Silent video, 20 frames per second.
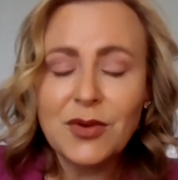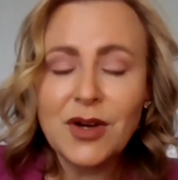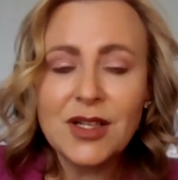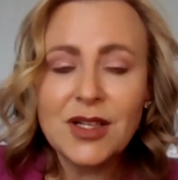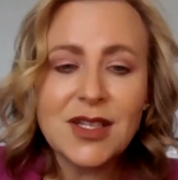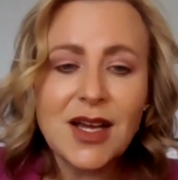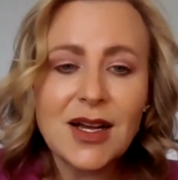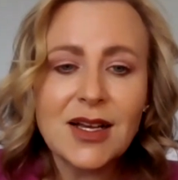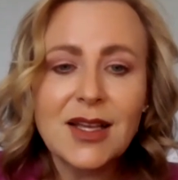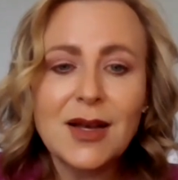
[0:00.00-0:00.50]
We're
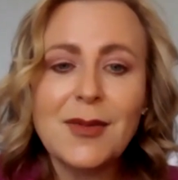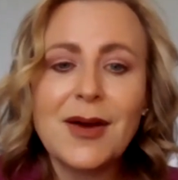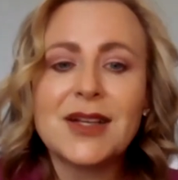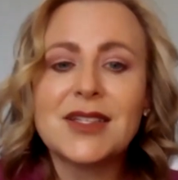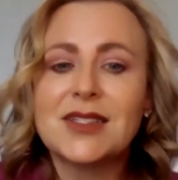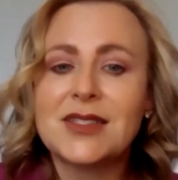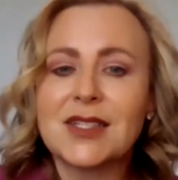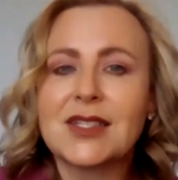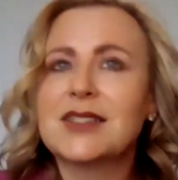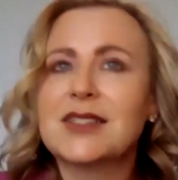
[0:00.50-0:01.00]
not talking
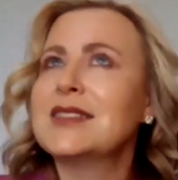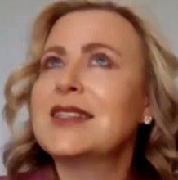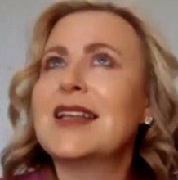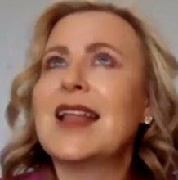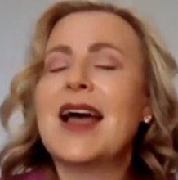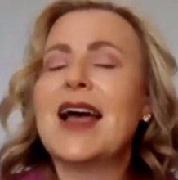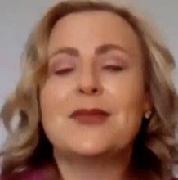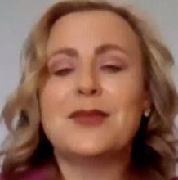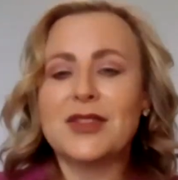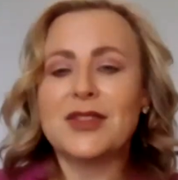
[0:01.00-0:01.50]
about a 6
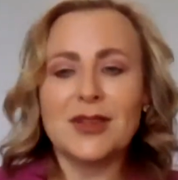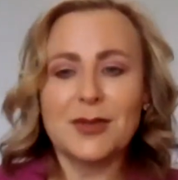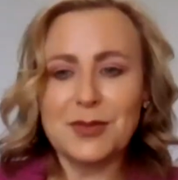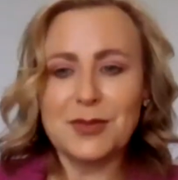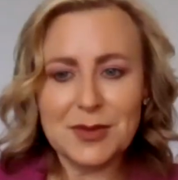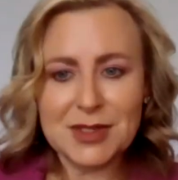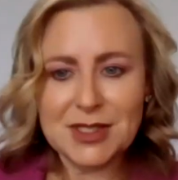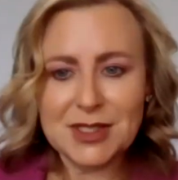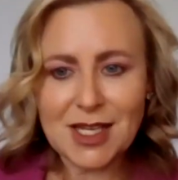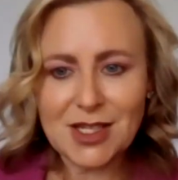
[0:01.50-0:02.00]
to 9 month
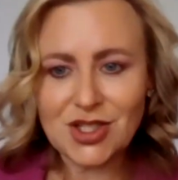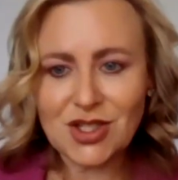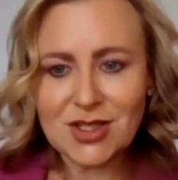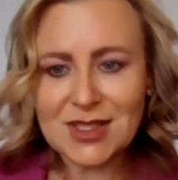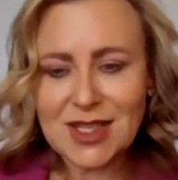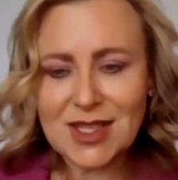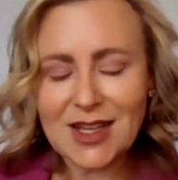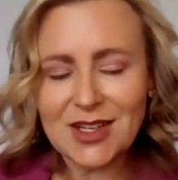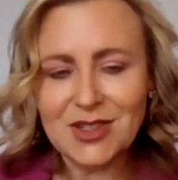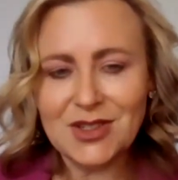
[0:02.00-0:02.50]

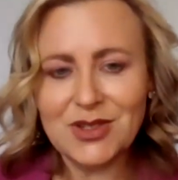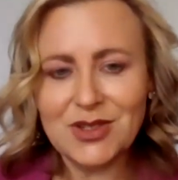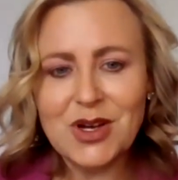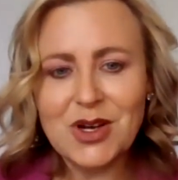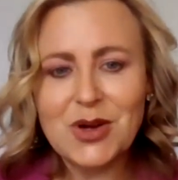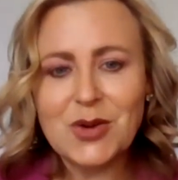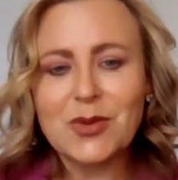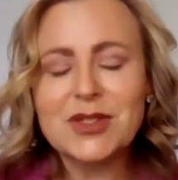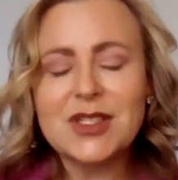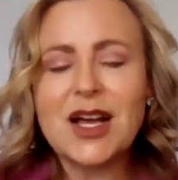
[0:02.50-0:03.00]
implementation cycle.
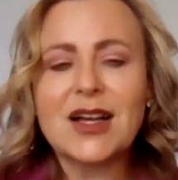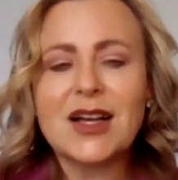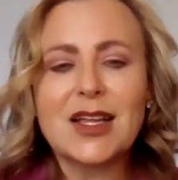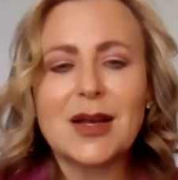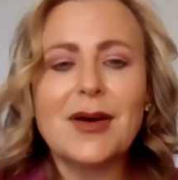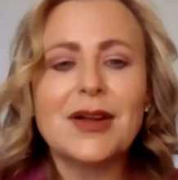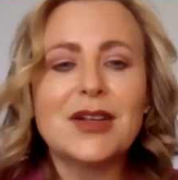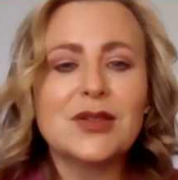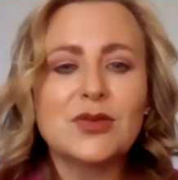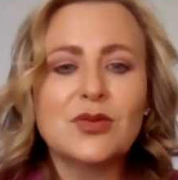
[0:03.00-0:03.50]
We're
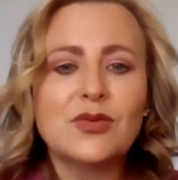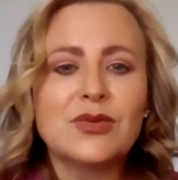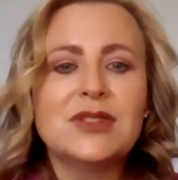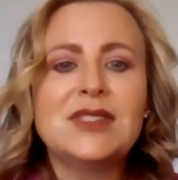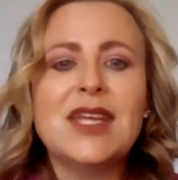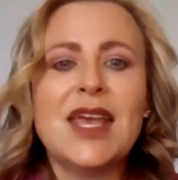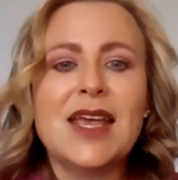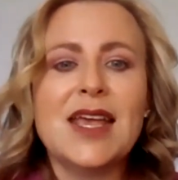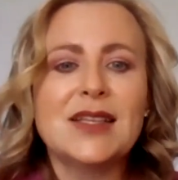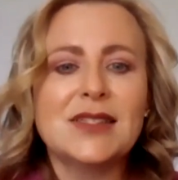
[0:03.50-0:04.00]
talking about
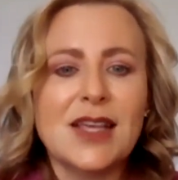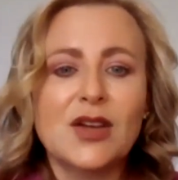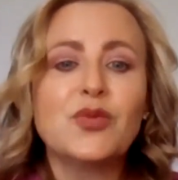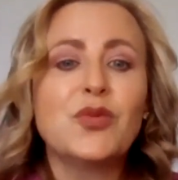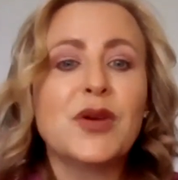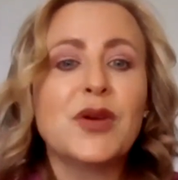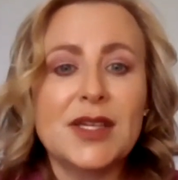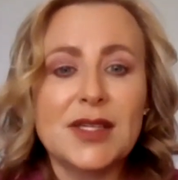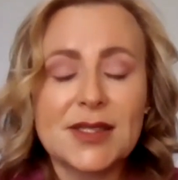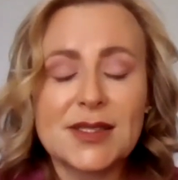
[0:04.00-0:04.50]
days
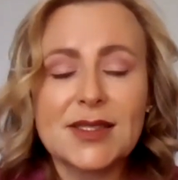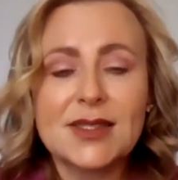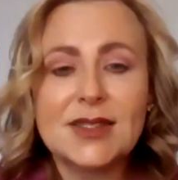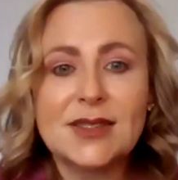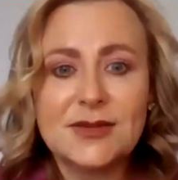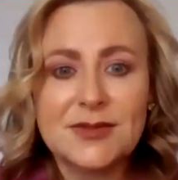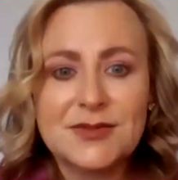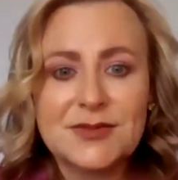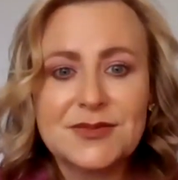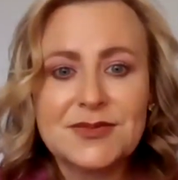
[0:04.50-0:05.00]
and
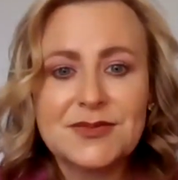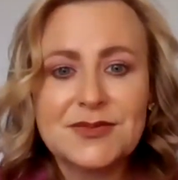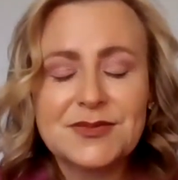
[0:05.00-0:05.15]
weeks.